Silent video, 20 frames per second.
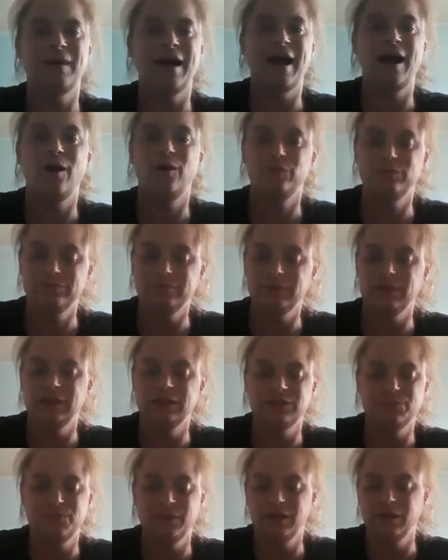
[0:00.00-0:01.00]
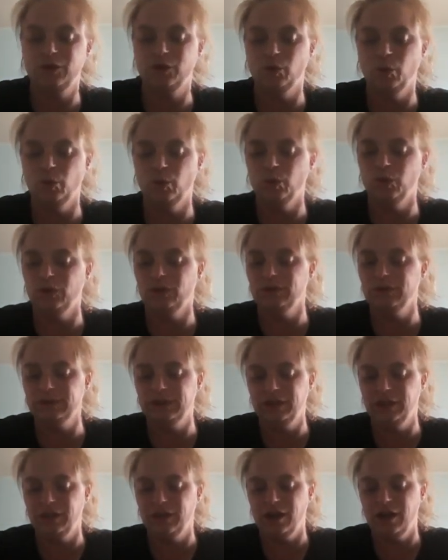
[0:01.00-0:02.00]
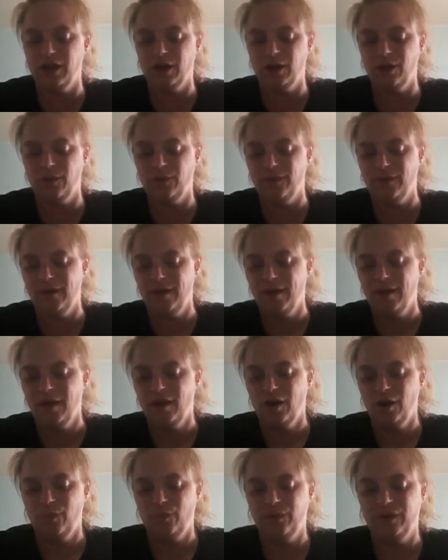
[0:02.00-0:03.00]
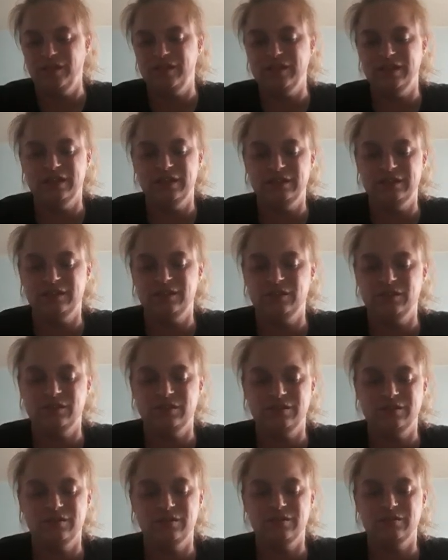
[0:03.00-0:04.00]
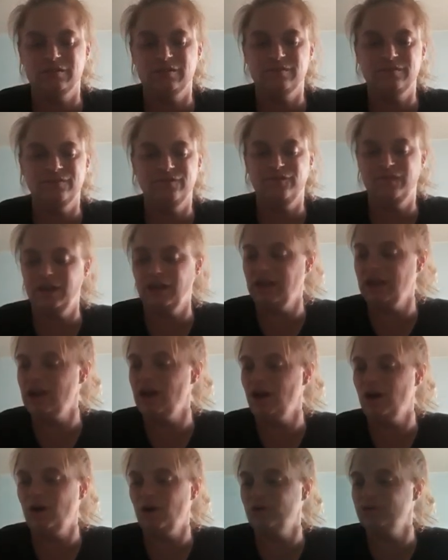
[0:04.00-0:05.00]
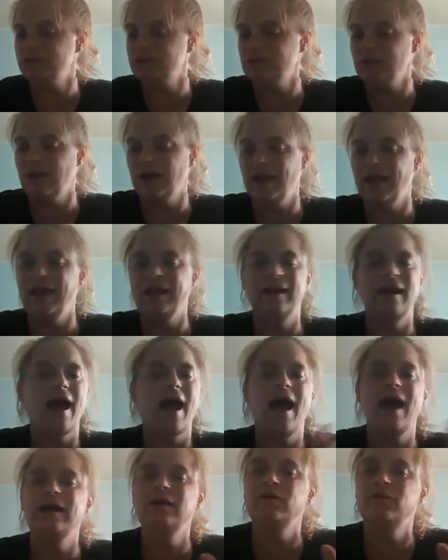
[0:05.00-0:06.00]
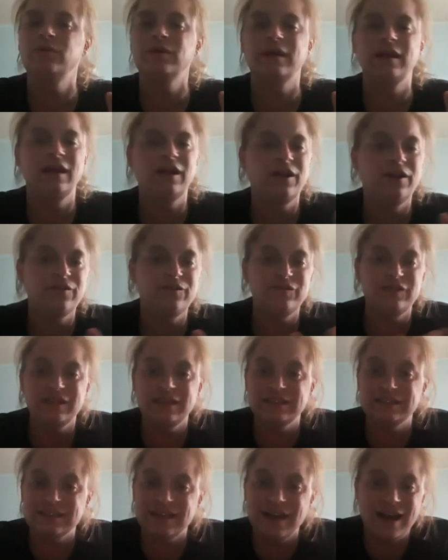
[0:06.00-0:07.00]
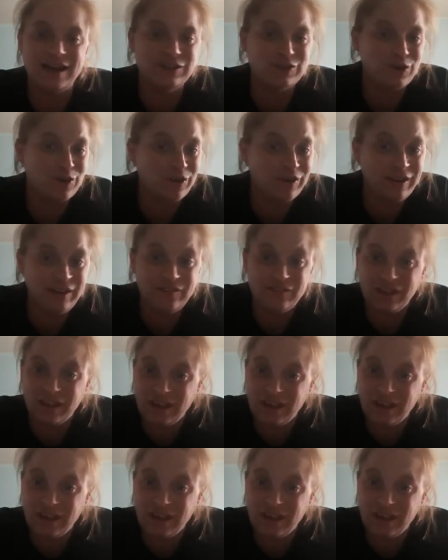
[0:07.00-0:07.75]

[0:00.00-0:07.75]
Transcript: out. He's been cool, you know, with his videos. And I don't care if these guys are even